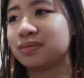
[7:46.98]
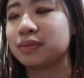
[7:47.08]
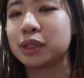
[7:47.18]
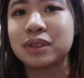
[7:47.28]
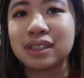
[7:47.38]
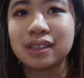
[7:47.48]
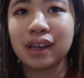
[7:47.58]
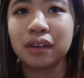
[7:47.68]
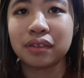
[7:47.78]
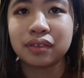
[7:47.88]
by
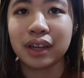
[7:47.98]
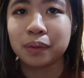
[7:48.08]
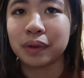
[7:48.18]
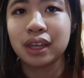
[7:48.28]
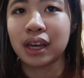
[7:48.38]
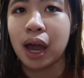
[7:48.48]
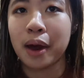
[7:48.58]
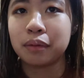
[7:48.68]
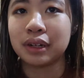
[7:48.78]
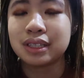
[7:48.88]
myself and with the
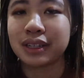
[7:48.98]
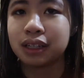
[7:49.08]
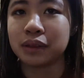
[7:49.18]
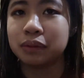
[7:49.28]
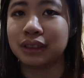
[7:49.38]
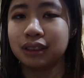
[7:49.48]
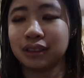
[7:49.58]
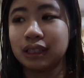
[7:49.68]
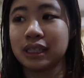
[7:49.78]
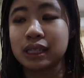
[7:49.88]
camera, it's
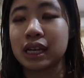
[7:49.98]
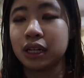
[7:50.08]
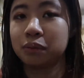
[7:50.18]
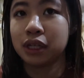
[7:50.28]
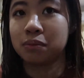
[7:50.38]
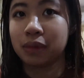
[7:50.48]
gonna be a